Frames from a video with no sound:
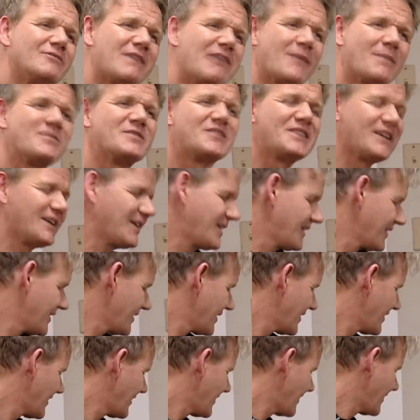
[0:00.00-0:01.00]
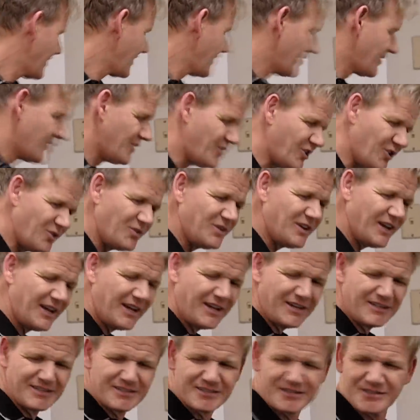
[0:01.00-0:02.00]
Ramsay, you
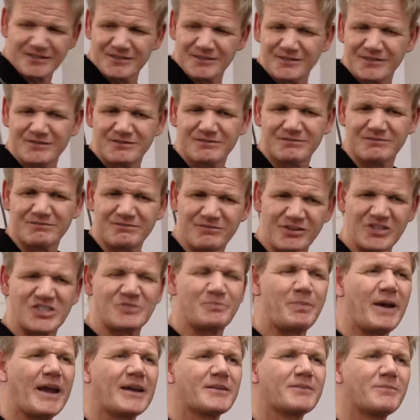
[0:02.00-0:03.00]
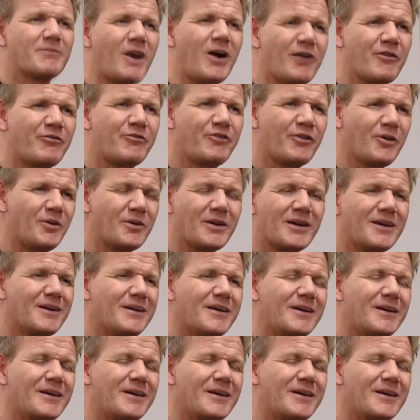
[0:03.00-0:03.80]
need to respect my food.